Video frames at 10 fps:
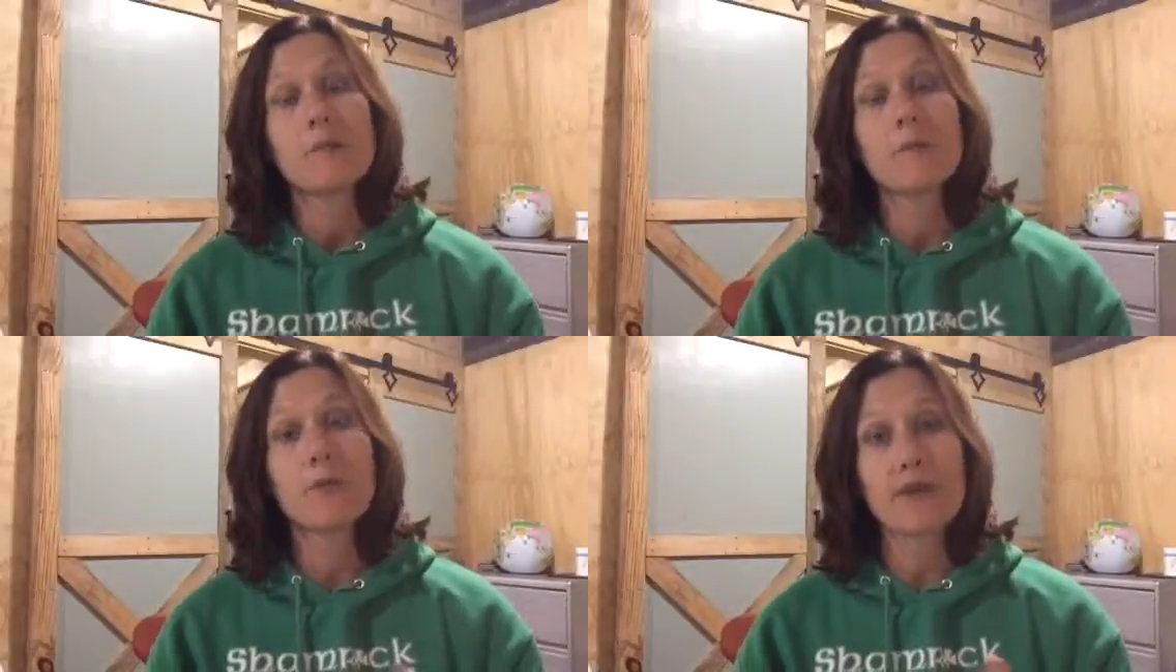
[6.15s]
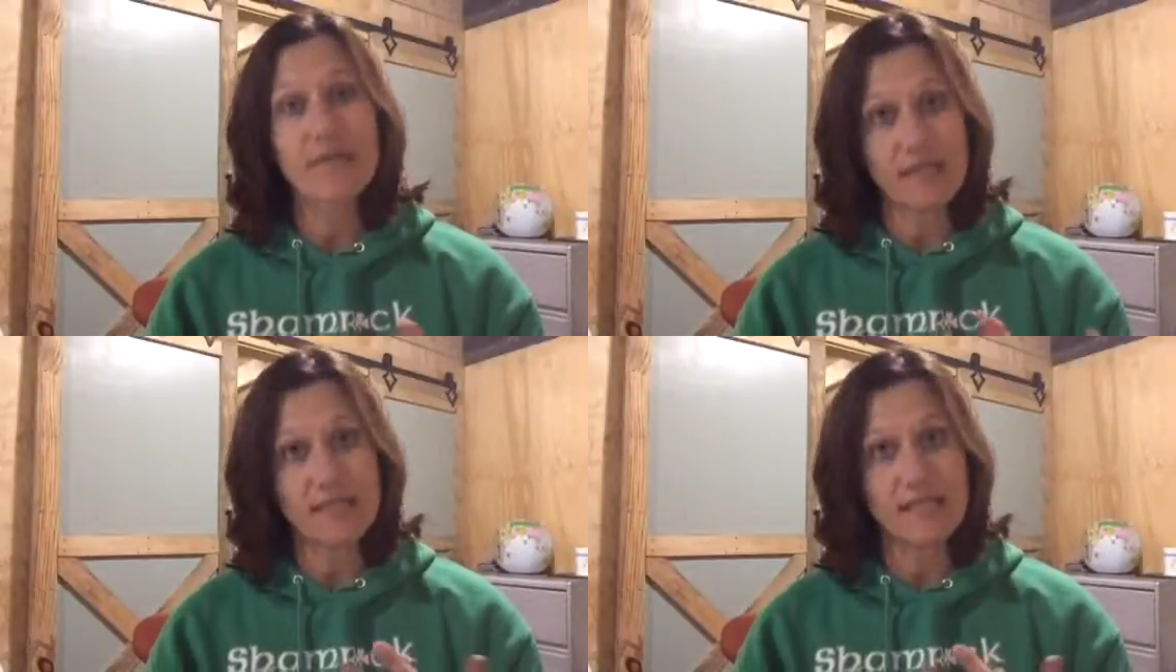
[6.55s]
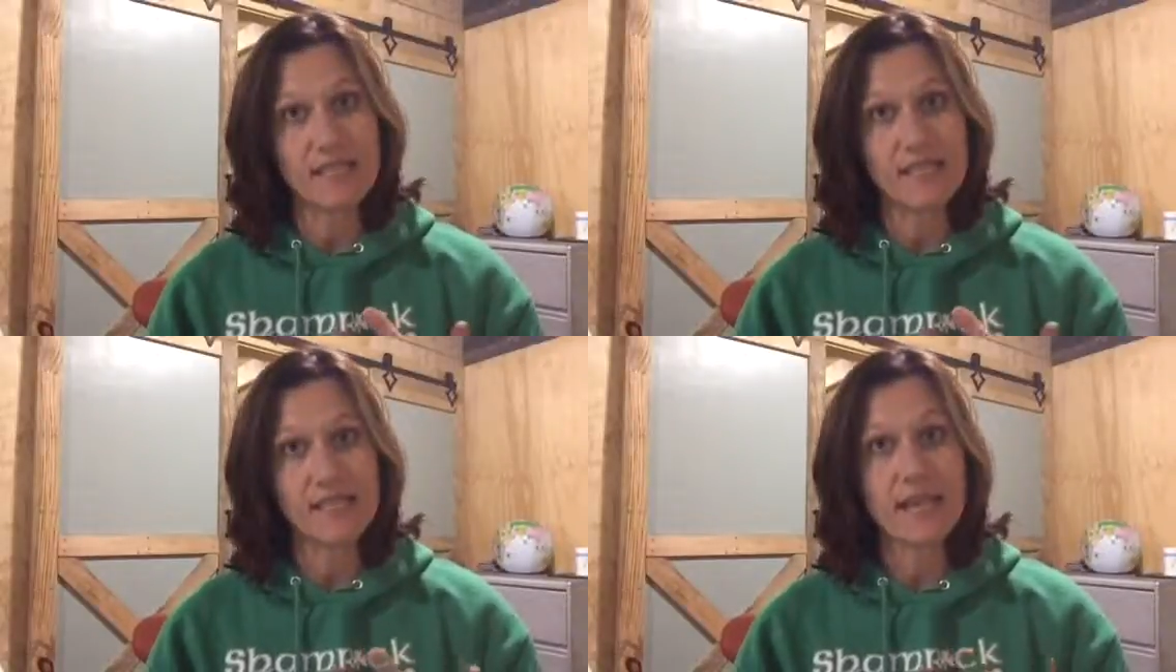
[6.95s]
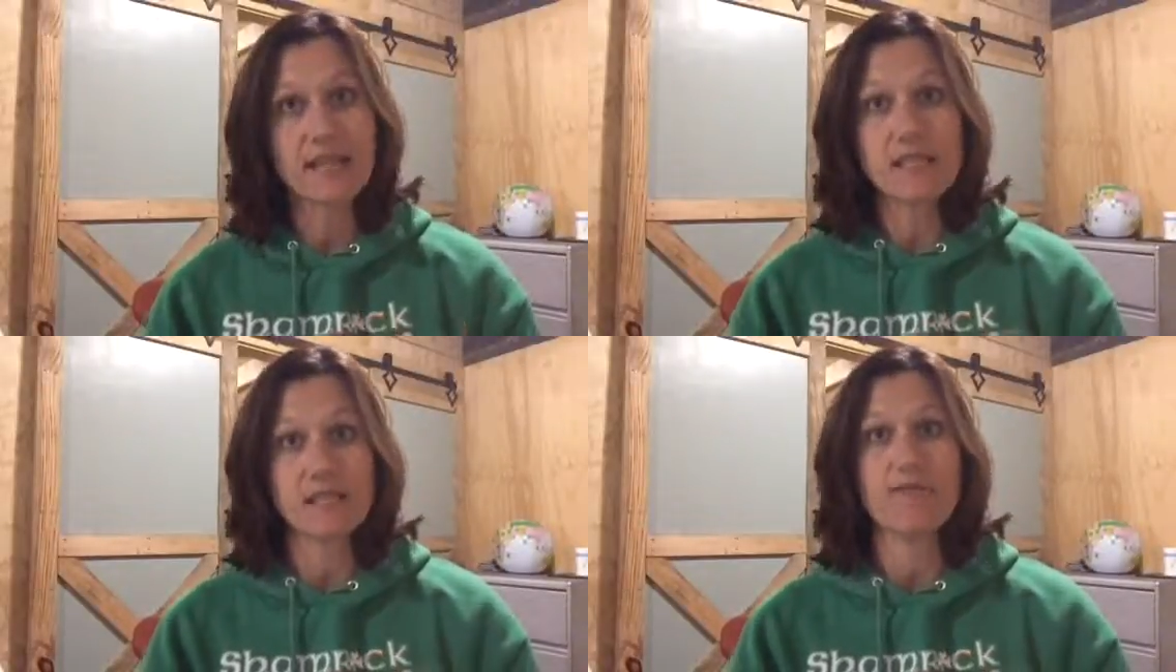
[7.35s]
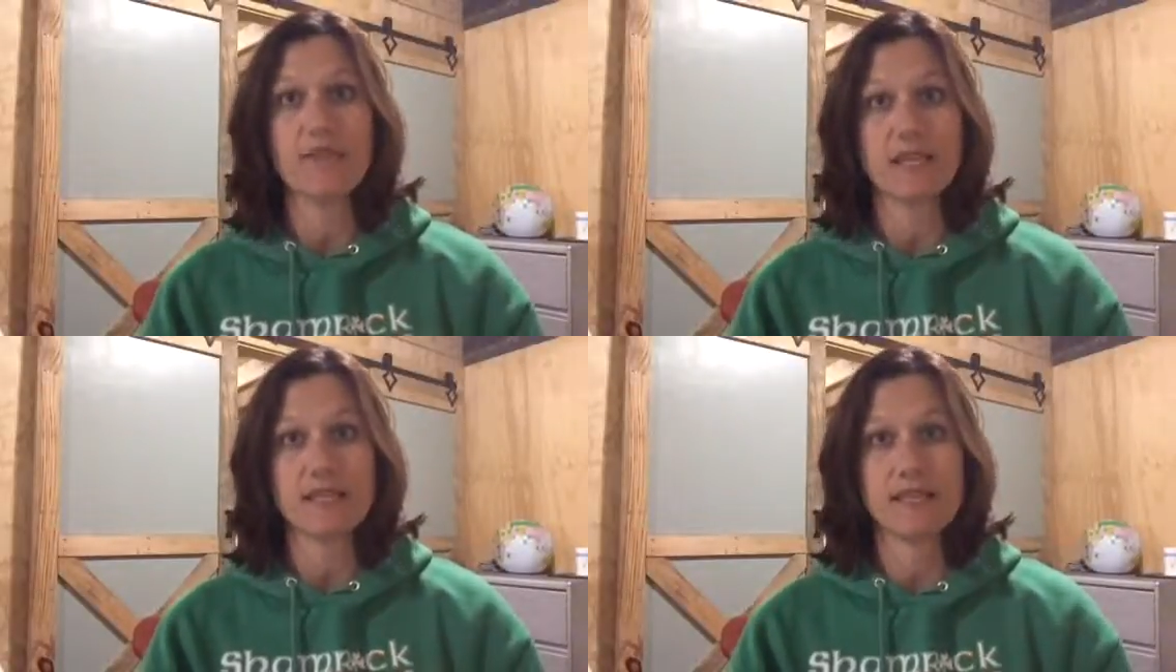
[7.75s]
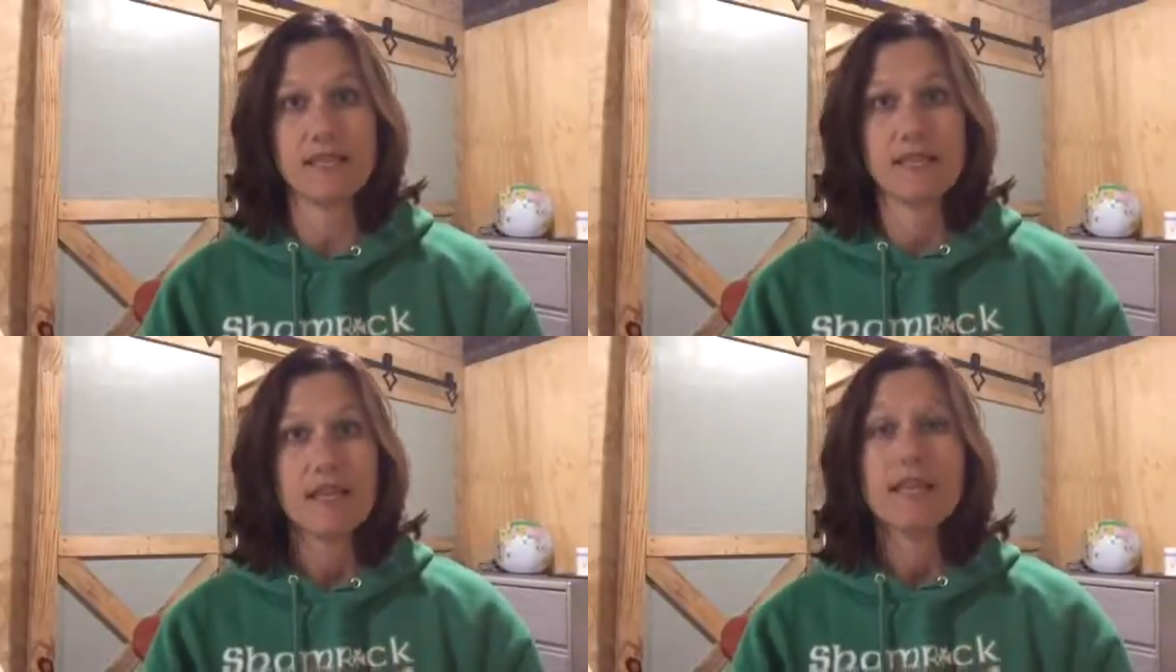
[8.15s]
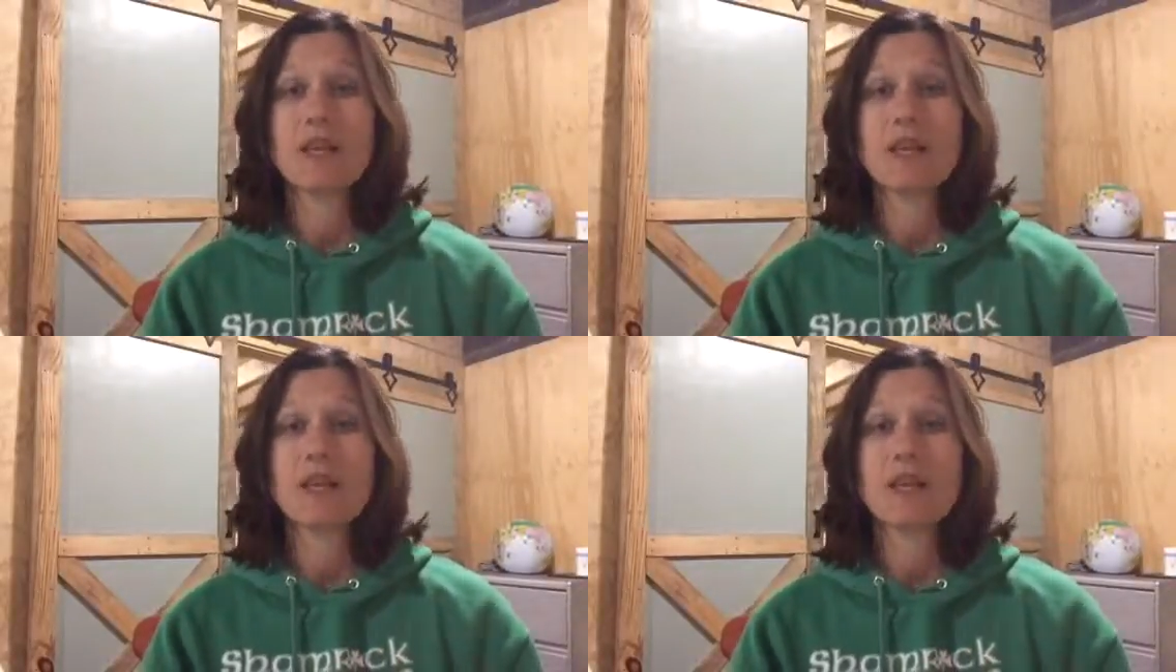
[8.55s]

prefixes and suffixes.